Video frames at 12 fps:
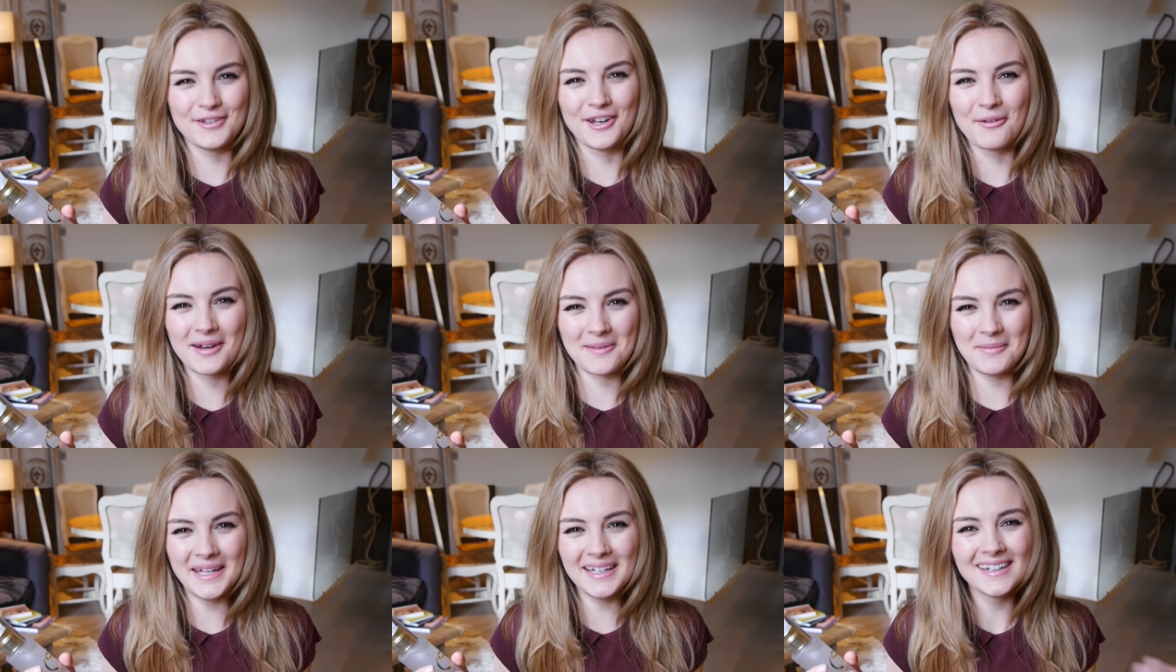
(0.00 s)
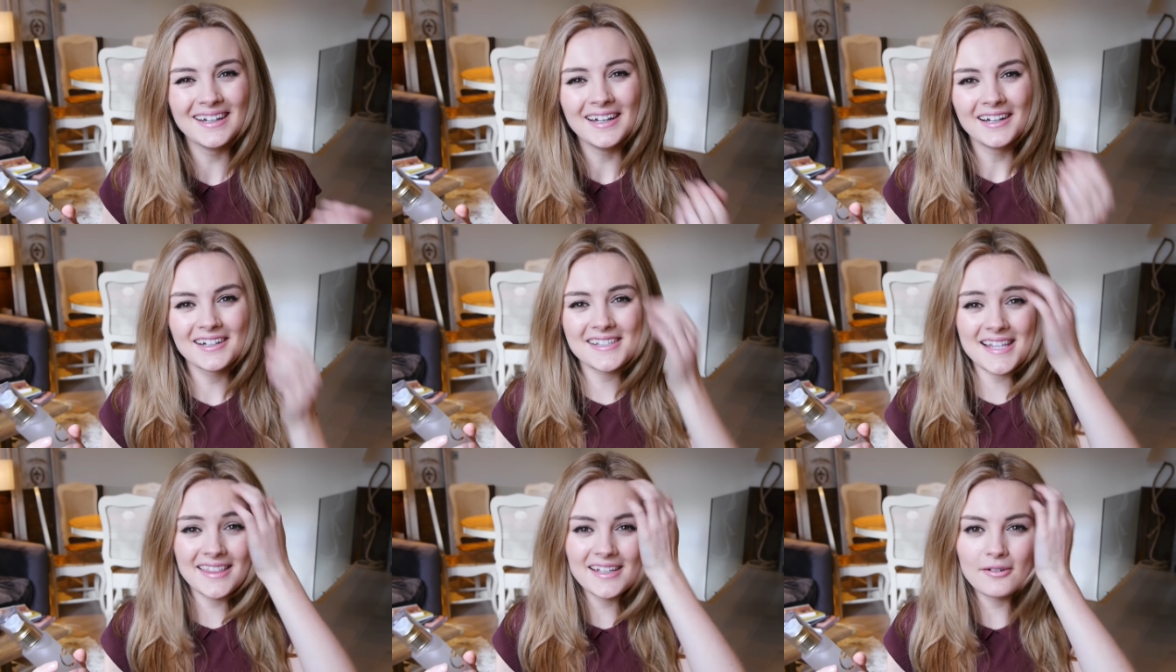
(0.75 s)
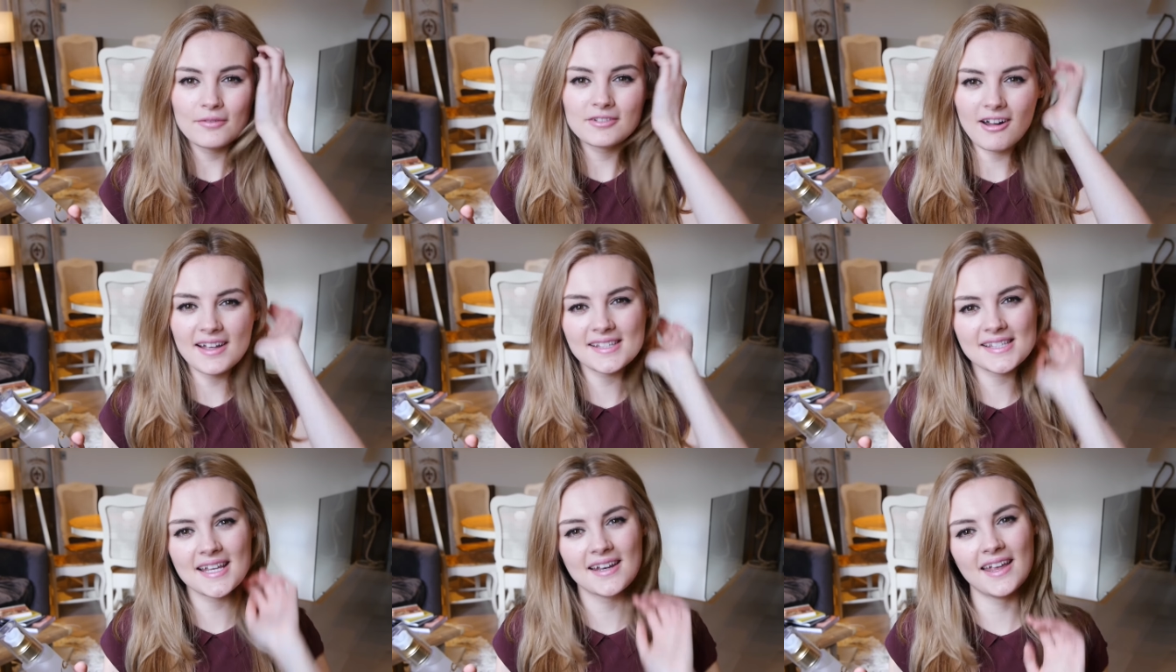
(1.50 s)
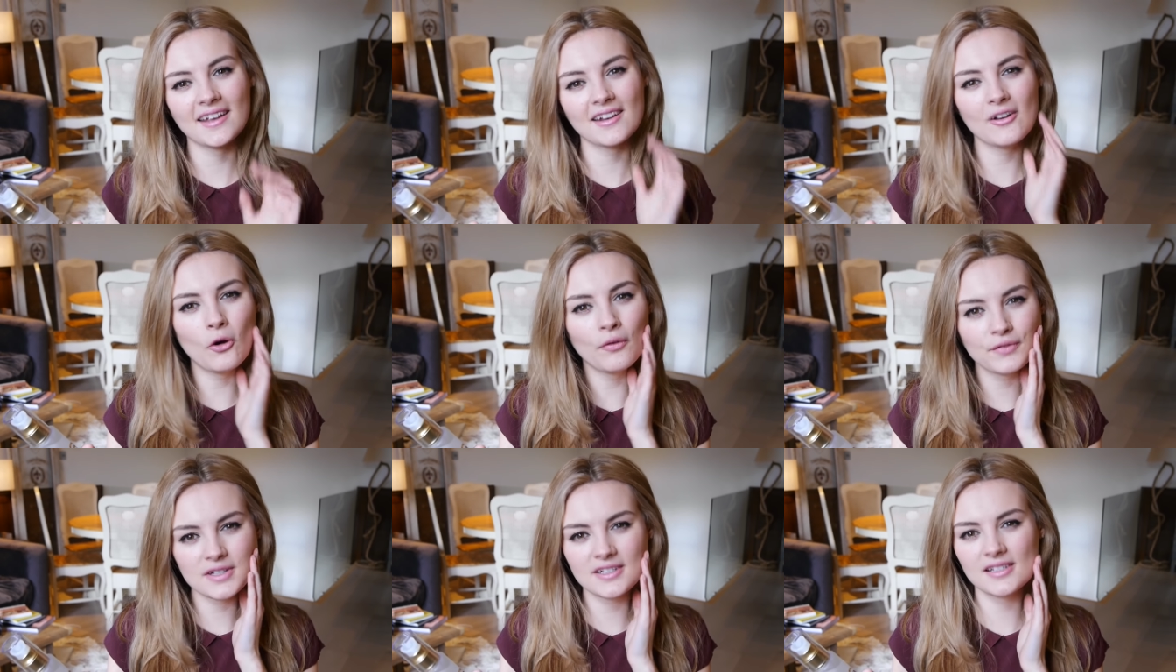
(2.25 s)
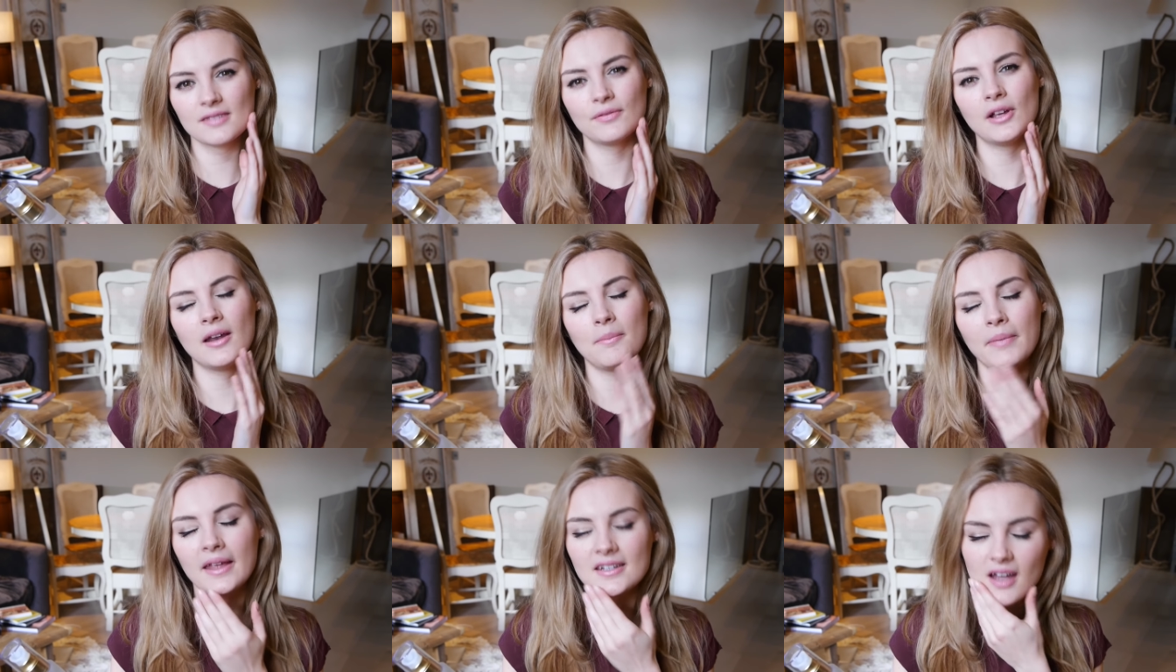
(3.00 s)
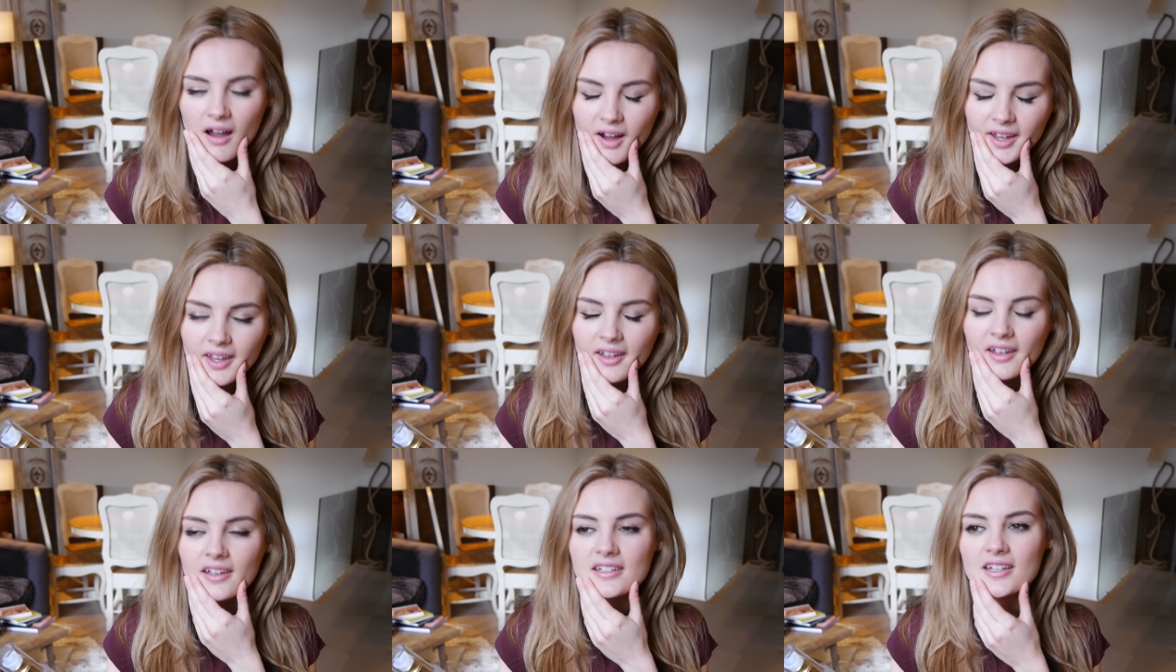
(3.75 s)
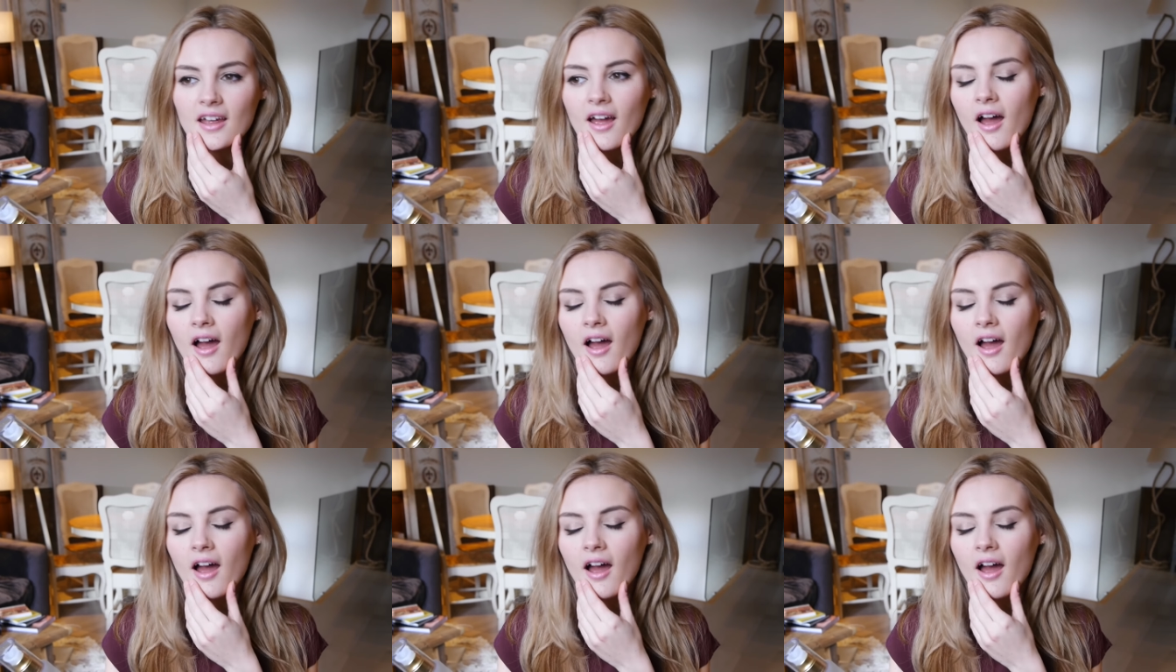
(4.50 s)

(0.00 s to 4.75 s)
if you know what I mean. Because I think with dry skin it can often just feel a bit tired,